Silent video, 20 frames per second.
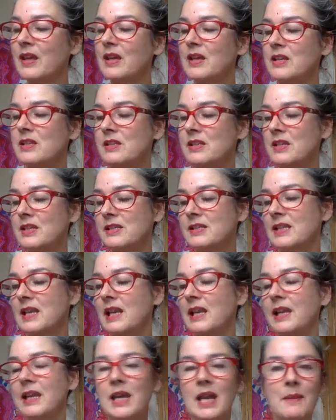Says
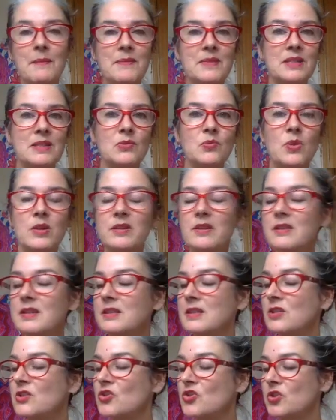Sally Kempton, whether this
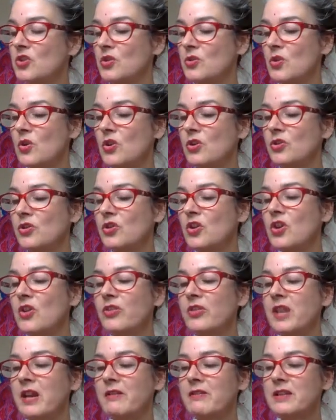is true or not,
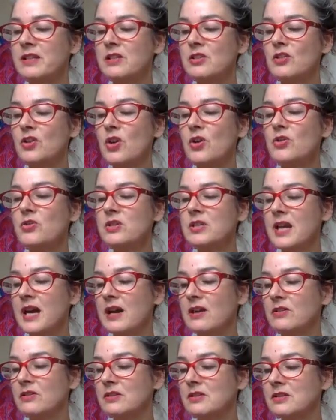there is no
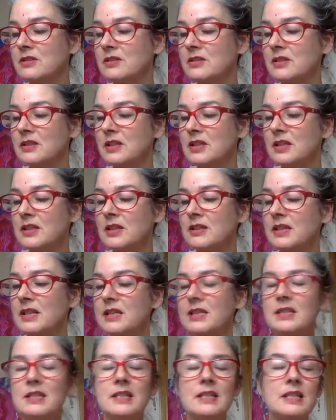doubt that
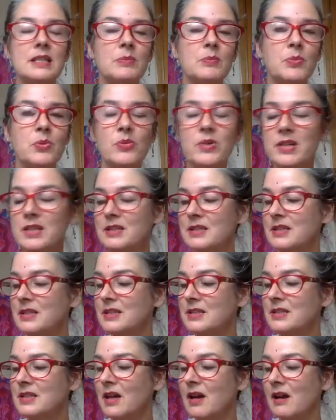at this point in
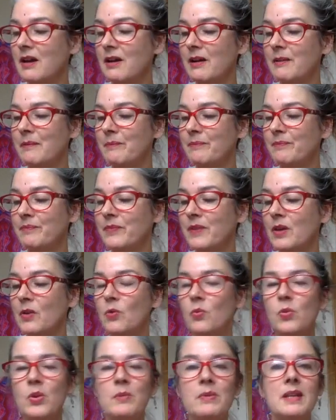time,
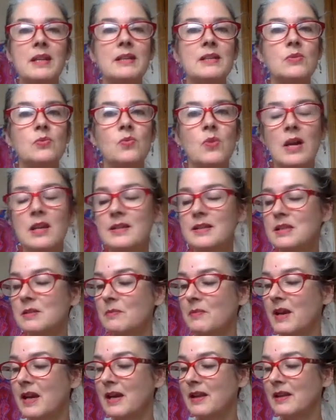women as well as
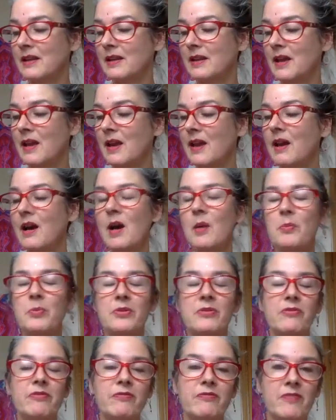men are
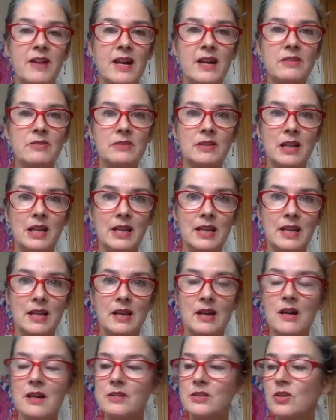profoundly
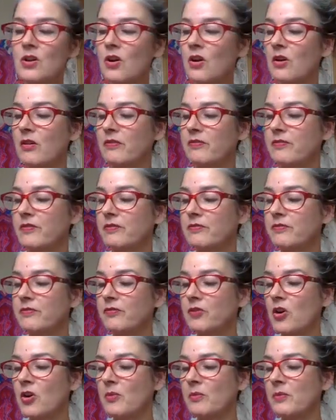cut off
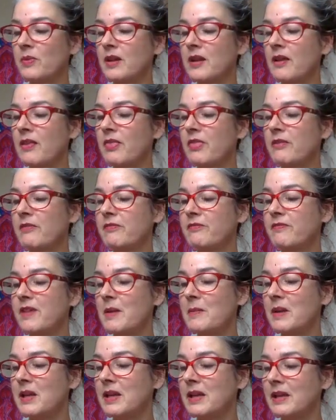from the
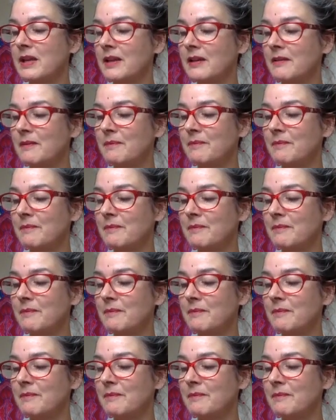feminine.